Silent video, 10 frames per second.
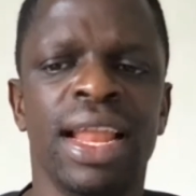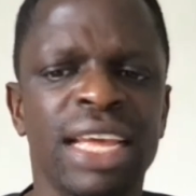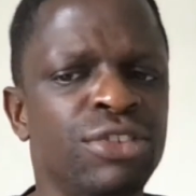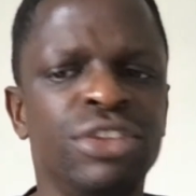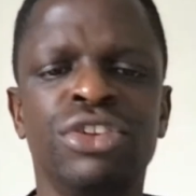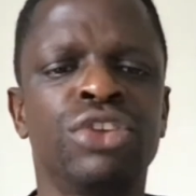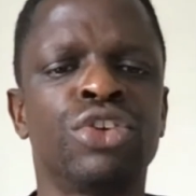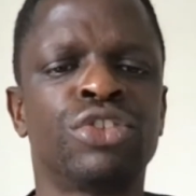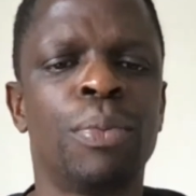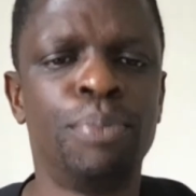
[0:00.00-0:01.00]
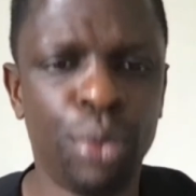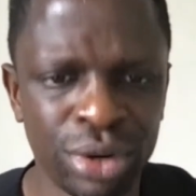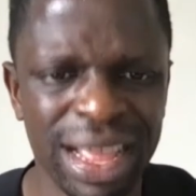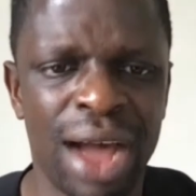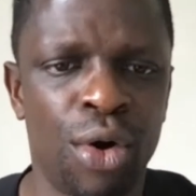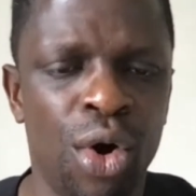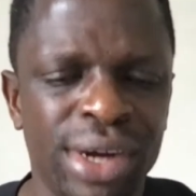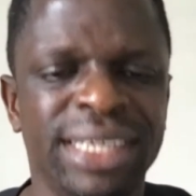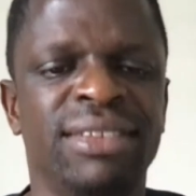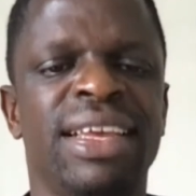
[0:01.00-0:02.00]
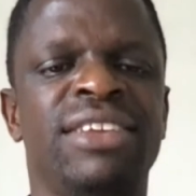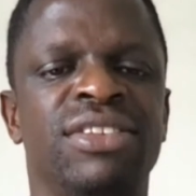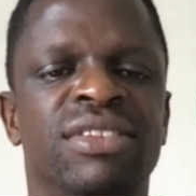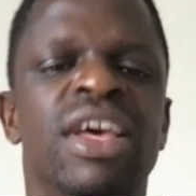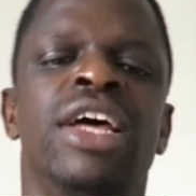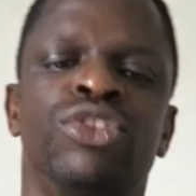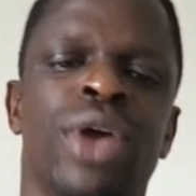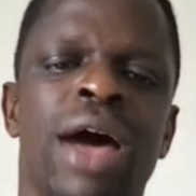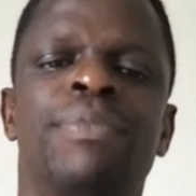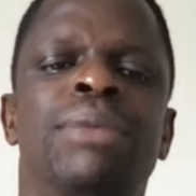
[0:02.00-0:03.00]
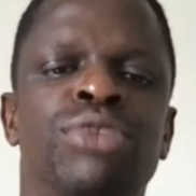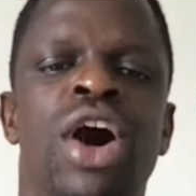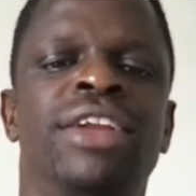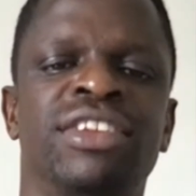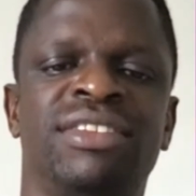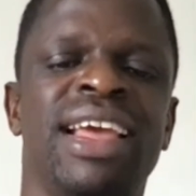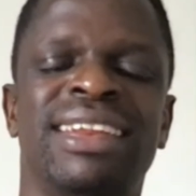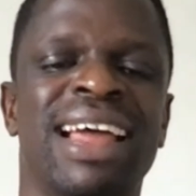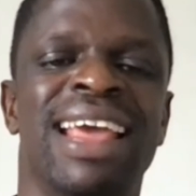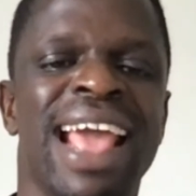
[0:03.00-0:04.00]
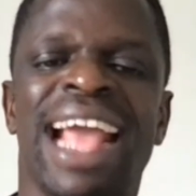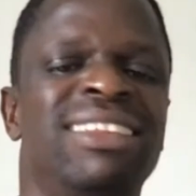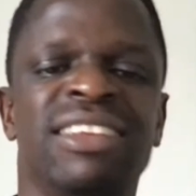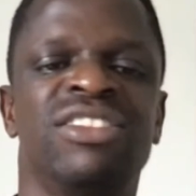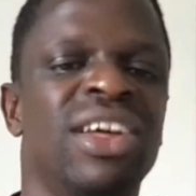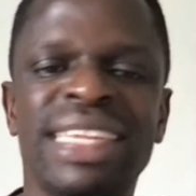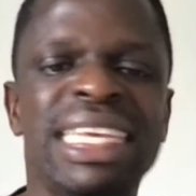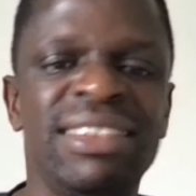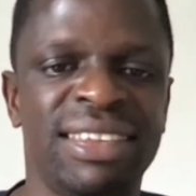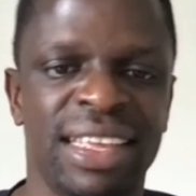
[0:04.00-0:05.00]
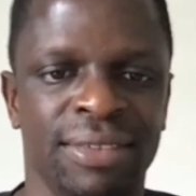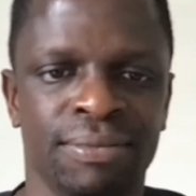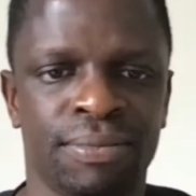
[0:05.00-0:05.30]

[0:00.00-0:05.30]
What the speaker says: Let's continue to support our organizations to help them to understand that it is not easy.